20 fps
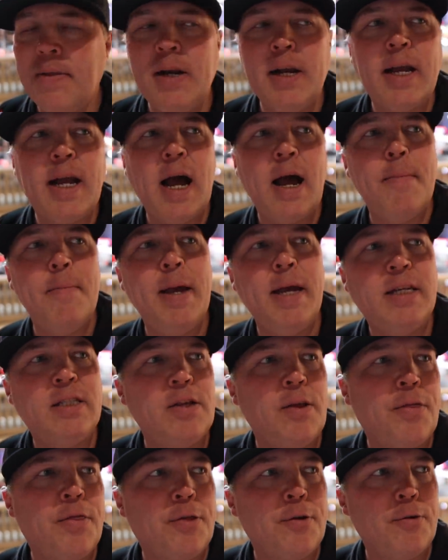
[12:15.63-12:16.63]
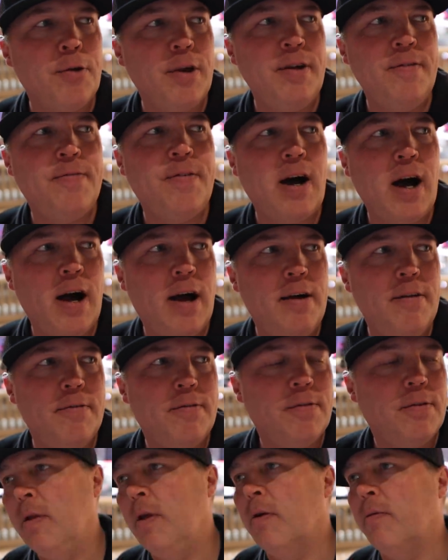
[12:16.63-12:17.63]
then a guy makes it
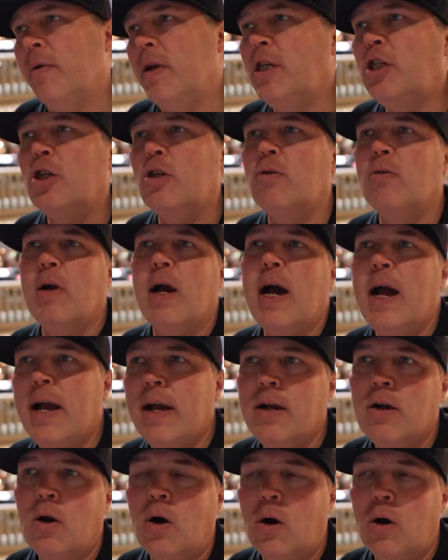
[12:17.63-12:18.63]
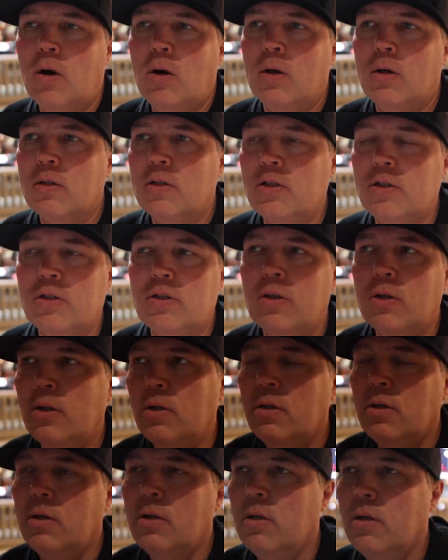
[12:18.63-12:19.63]
thirty-five. The original guy calls
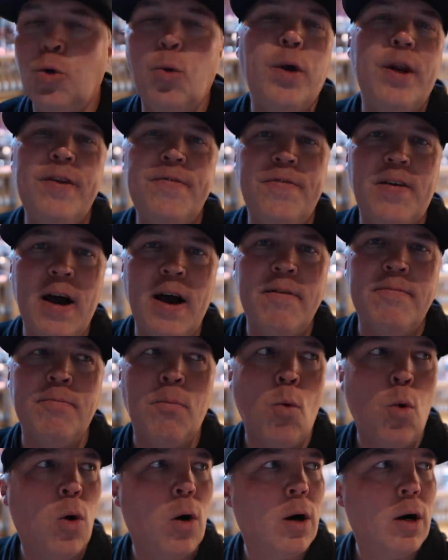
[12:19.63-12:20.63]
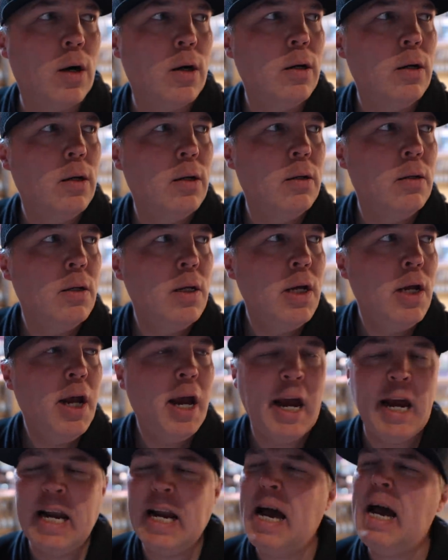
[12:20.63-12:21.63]
twenty-five more
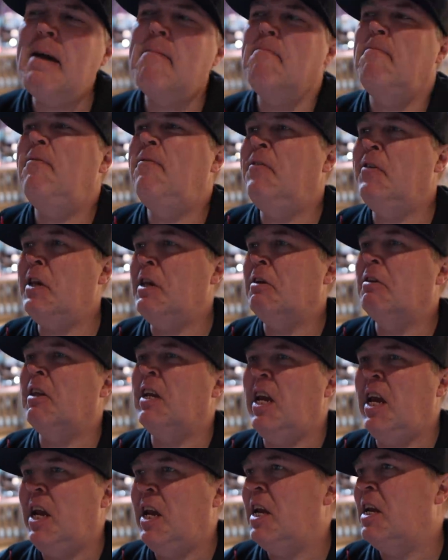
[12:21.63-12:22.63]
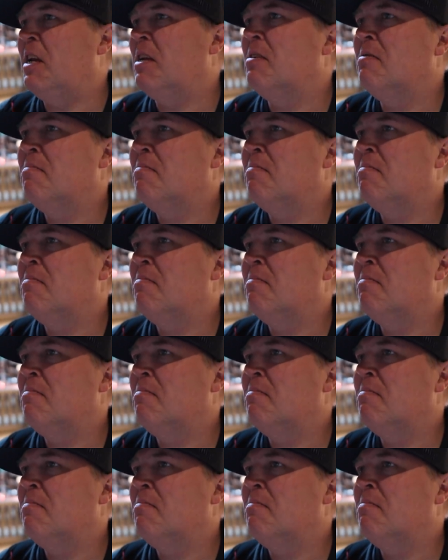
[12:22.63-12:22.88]
and I'm feeling